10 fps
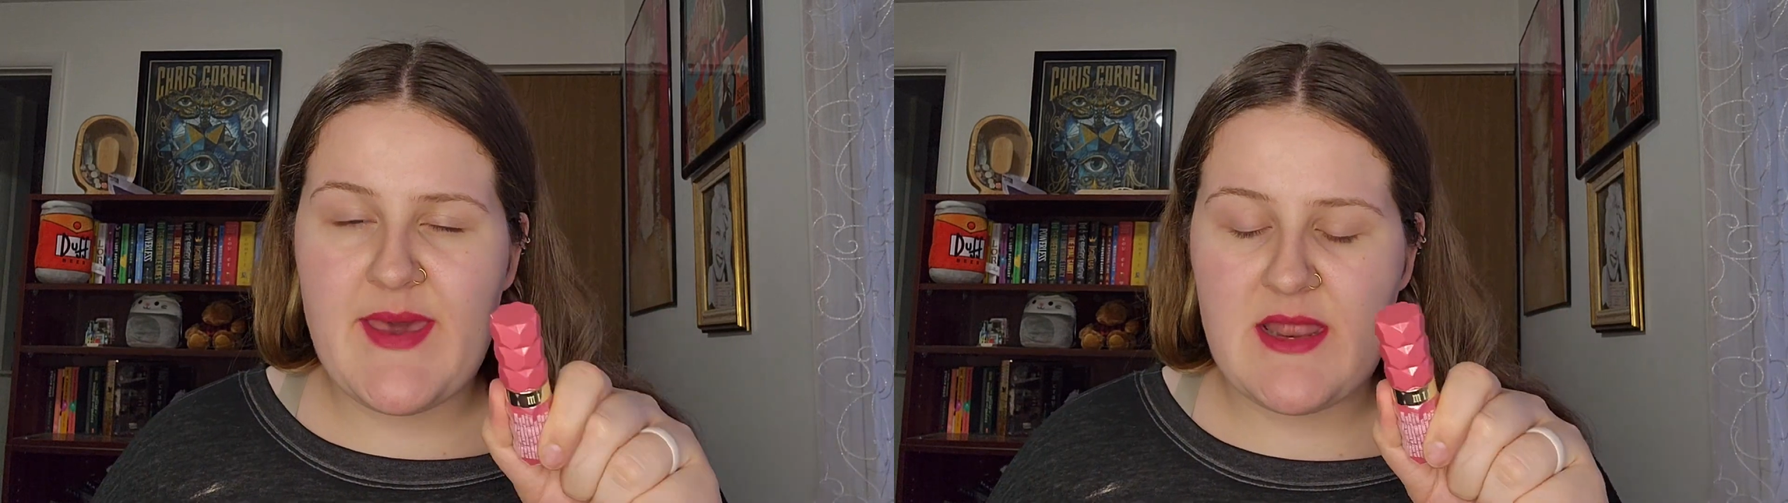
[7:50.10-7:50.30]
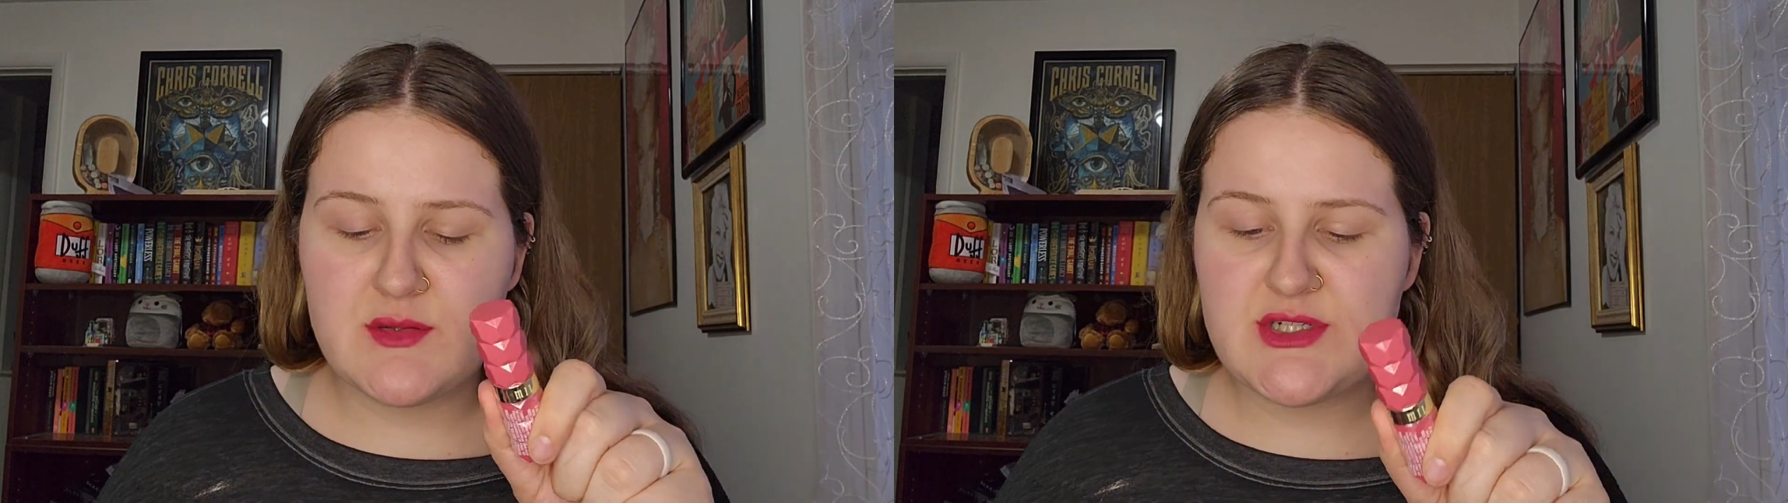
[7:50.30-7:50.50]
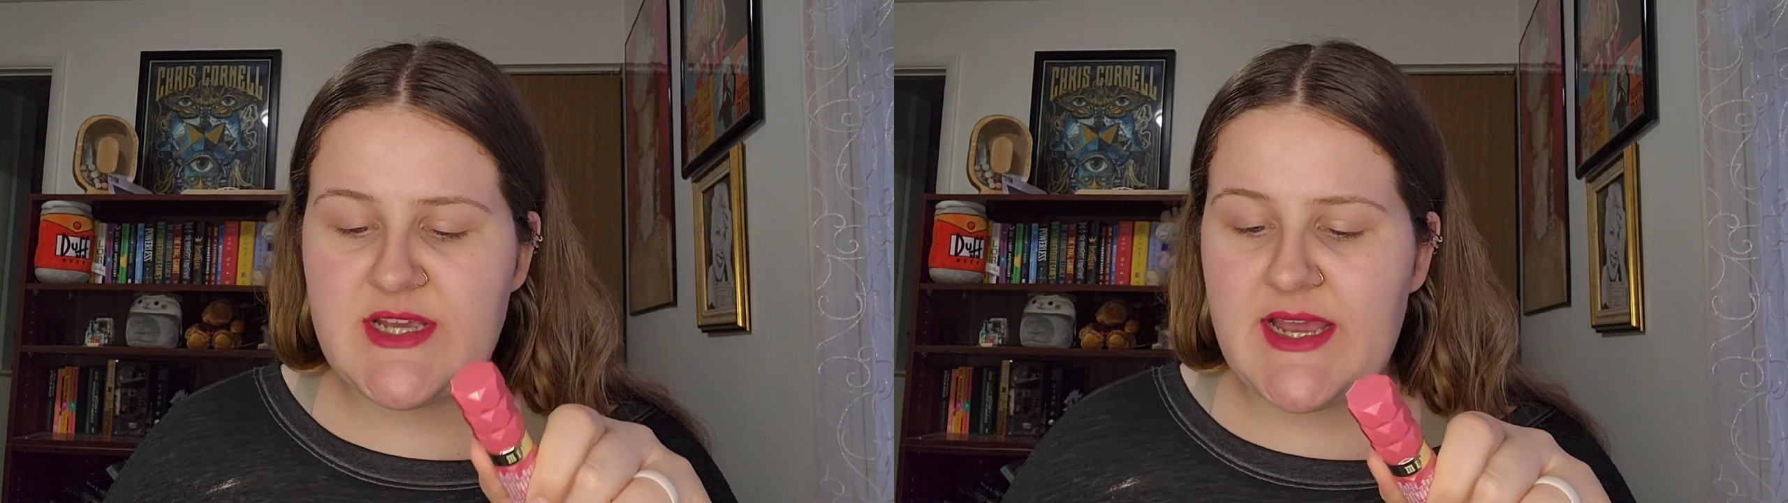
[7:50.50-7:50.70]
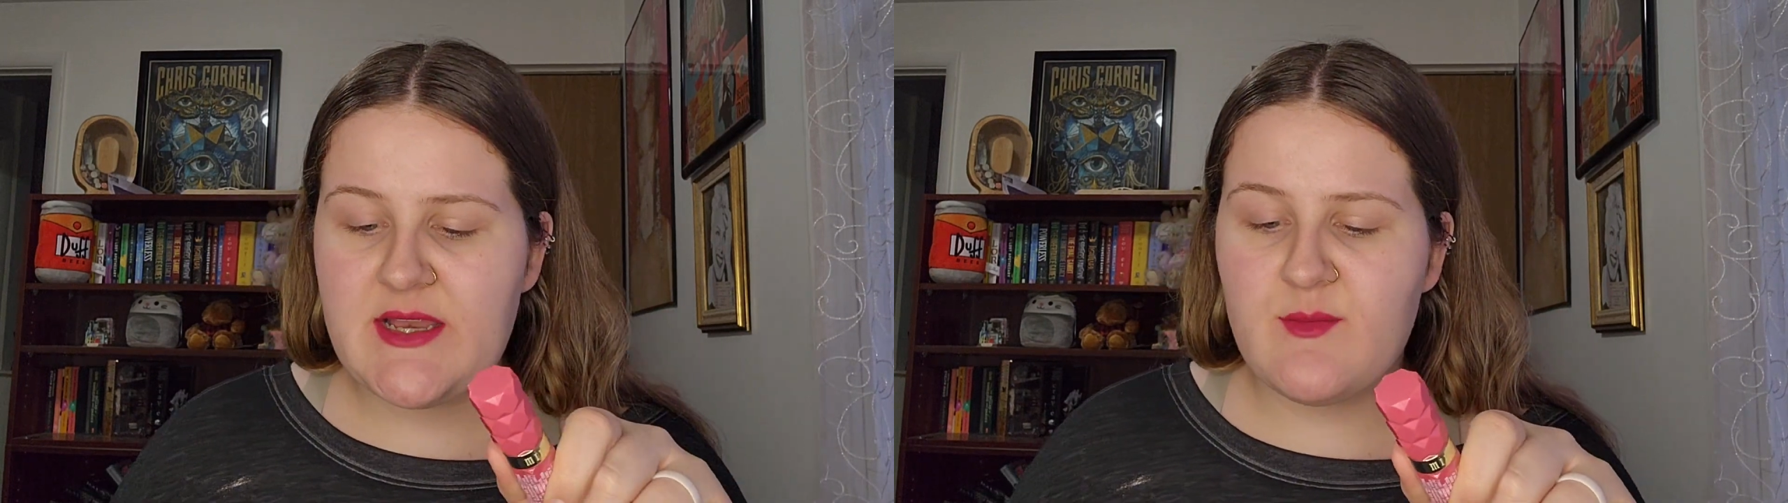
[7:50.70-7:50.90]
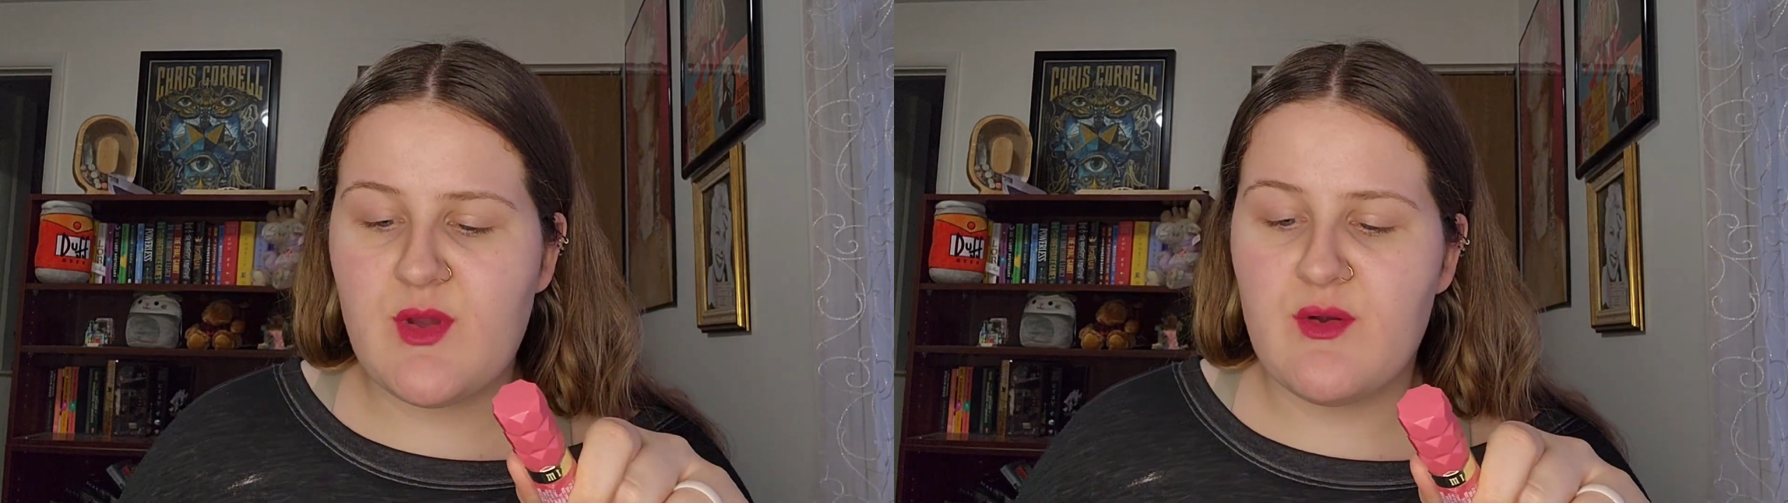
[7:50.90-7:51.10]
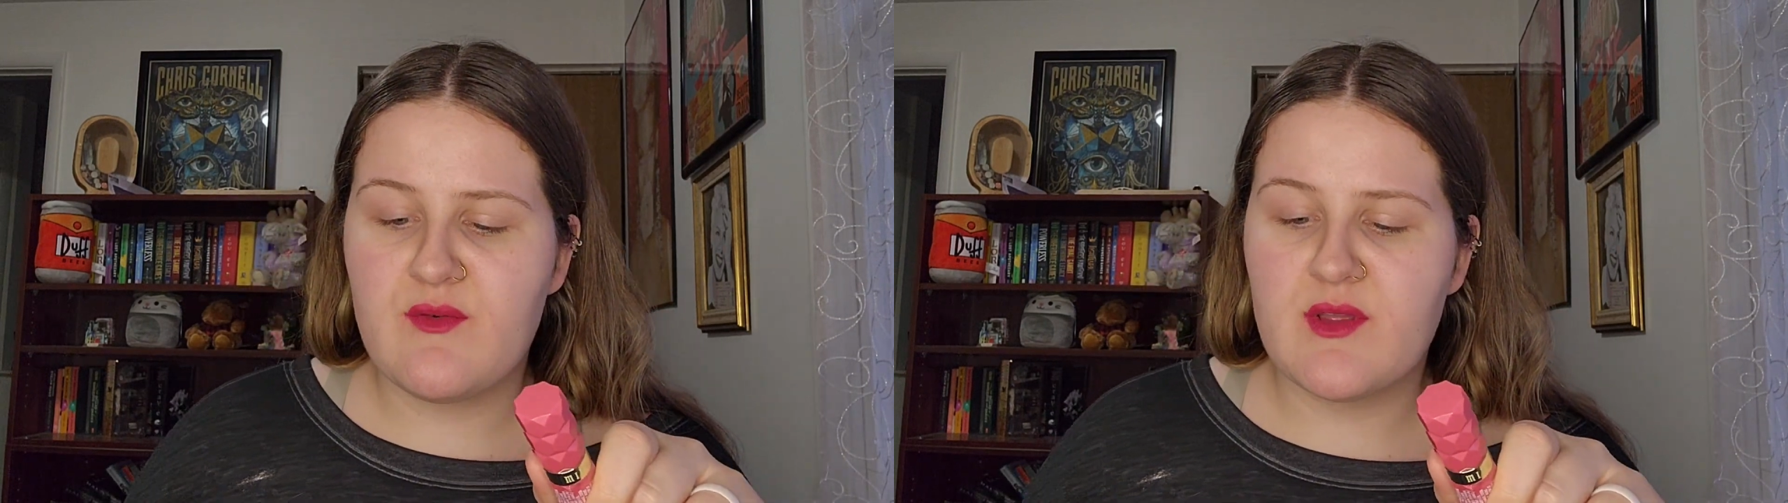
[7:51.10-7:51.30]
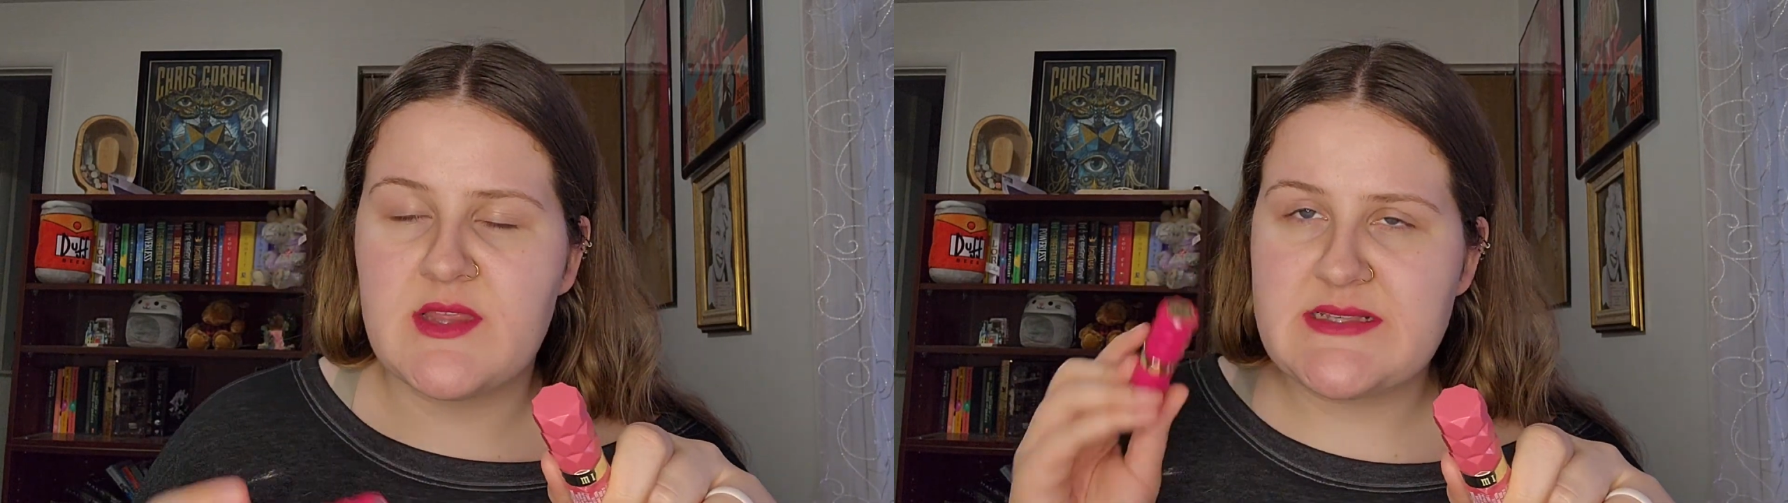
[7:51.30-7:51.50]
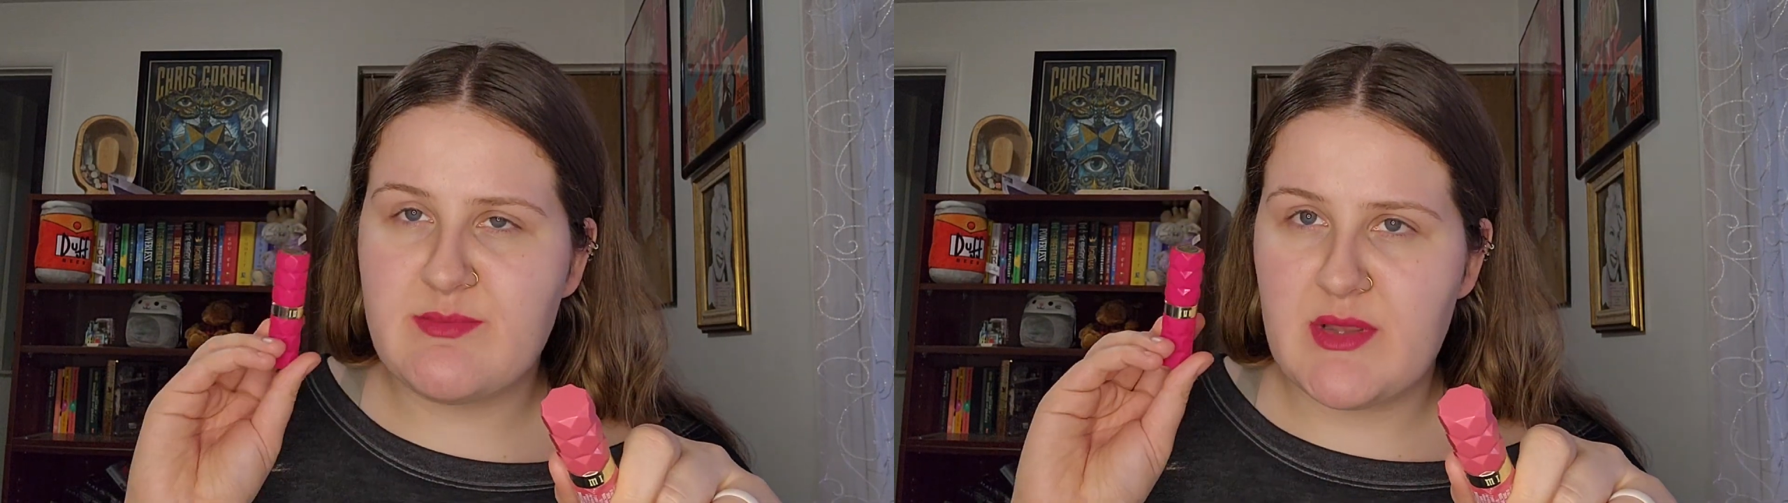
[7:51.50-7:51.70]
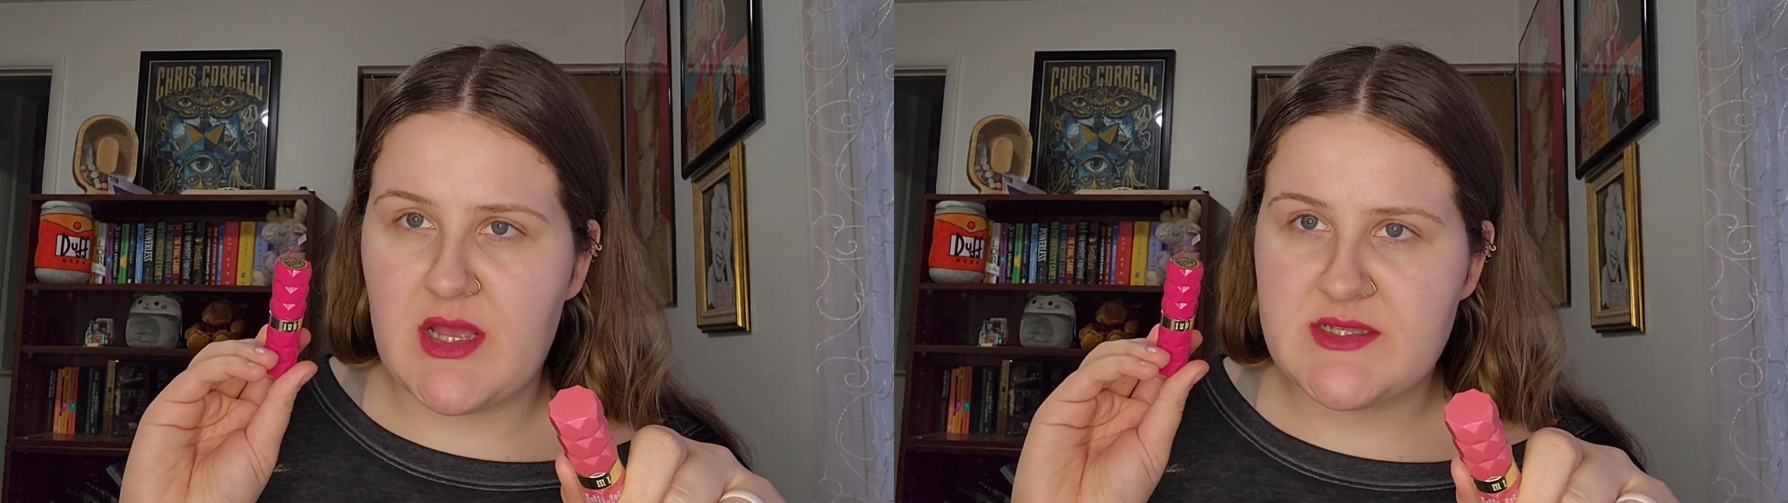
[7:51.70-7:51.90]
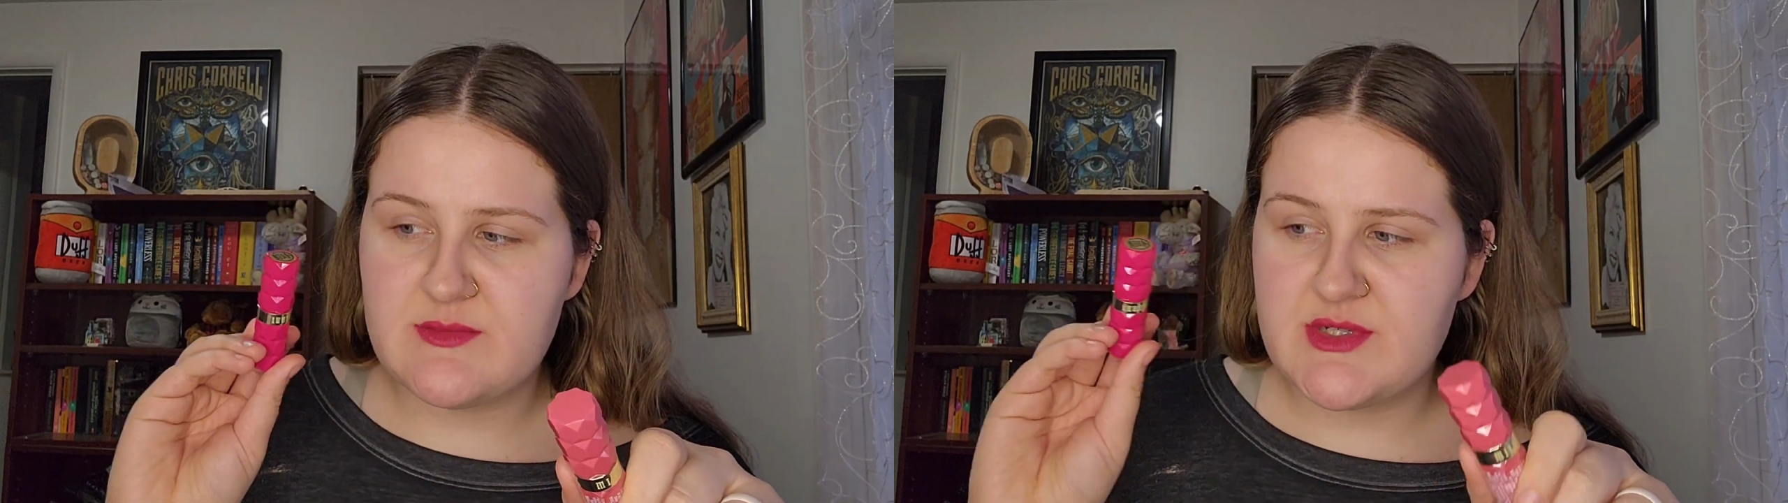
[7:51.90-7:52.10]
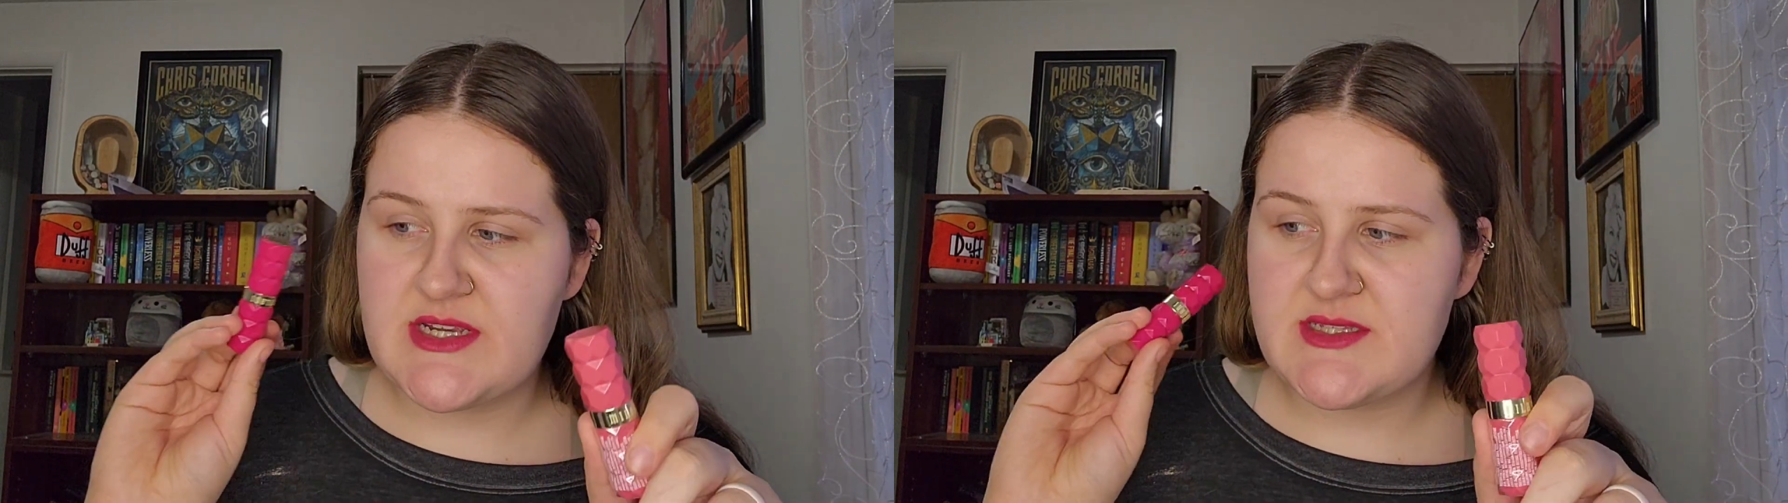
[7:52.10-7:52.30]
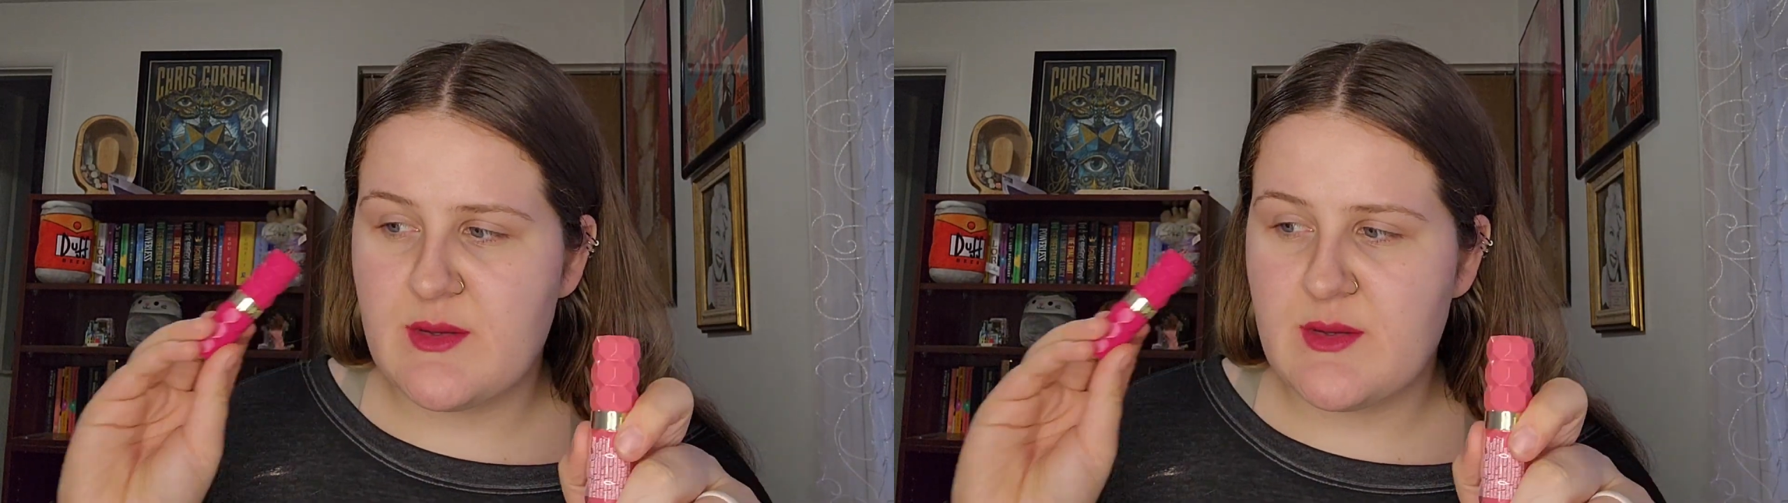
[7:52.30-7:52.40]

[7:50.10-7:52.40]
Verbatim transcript: petal shade over this blossom shade.